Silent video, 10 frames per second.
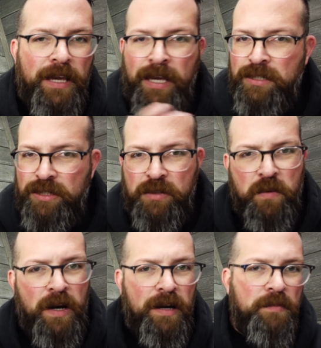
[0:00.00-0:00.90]
engine
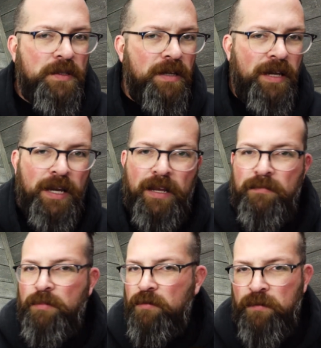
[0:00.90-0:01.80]
swaps and
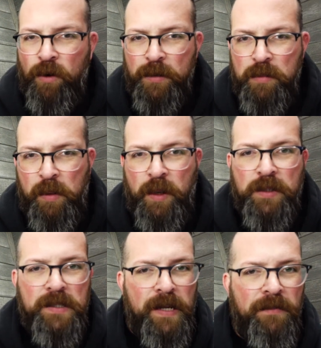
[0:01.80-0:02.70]
performance
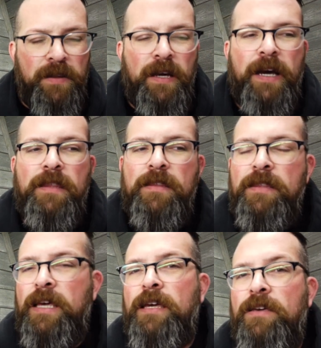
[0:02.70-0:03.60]
parts and everything, I
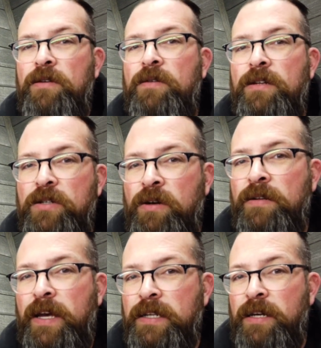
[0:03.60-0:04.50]
think you can
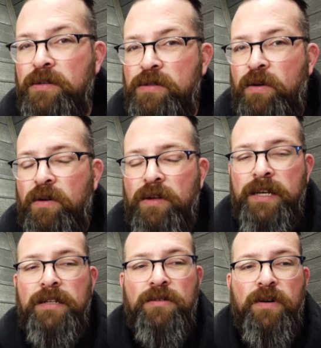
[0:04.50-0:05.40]
turn that Del Sol
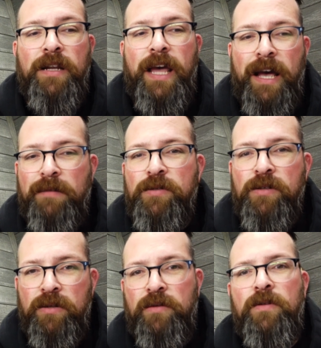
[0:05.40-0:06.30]
into an
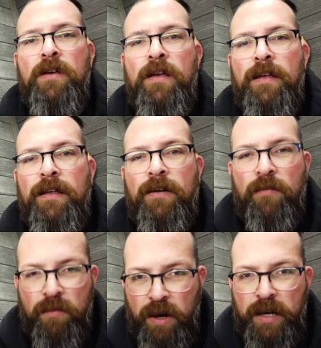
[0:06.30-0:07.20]
absolute
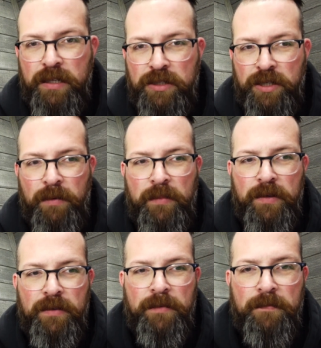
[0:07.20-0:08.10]
rocket ship.
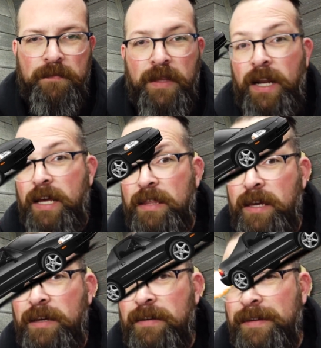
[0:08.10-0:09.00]
And I
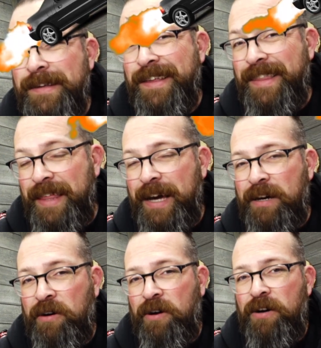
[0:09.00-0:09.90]
think that
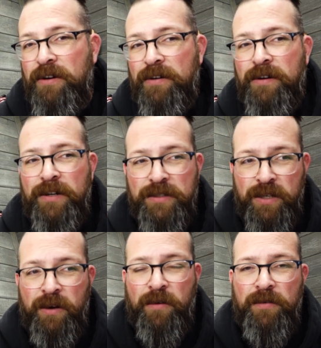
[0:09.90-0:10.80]
car on its
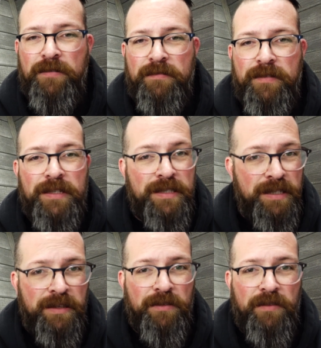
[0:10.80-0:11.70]
own is
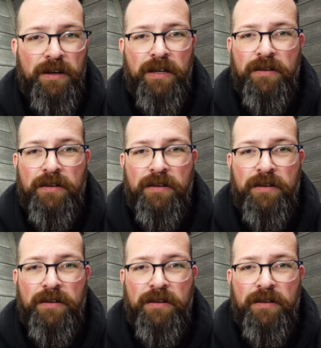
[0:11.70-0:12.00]
still very